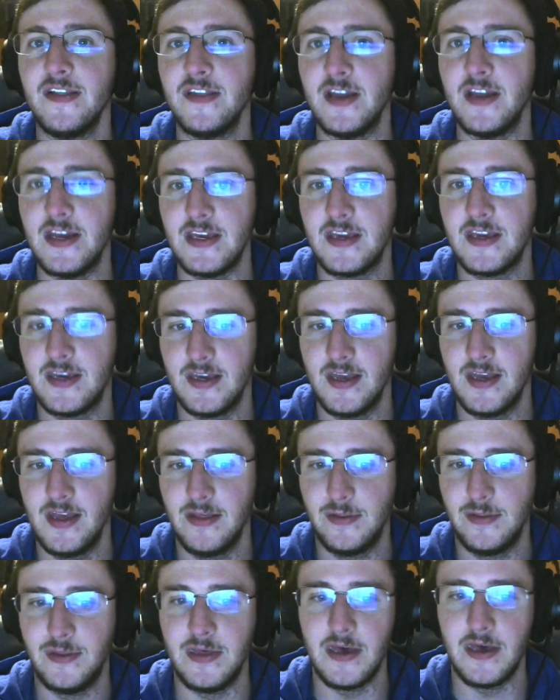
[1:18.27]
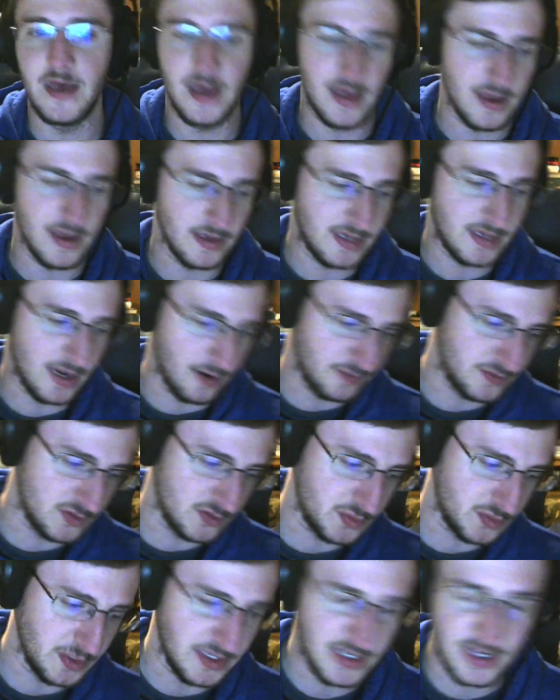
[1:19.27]
Like, the
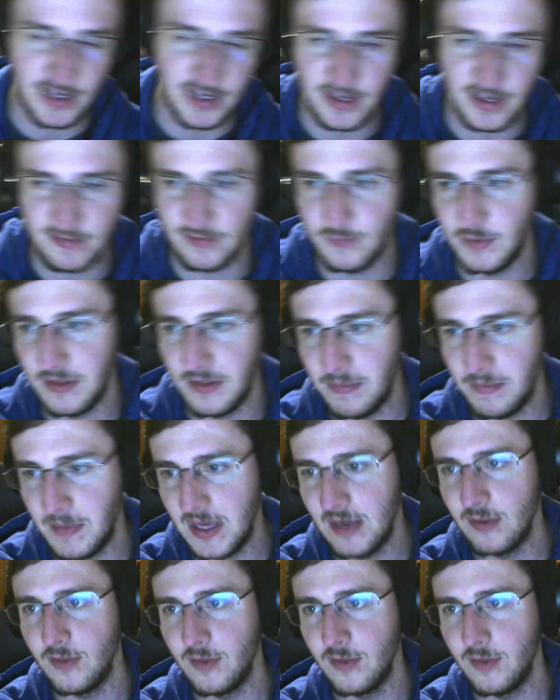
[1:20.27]
characters really connected with me.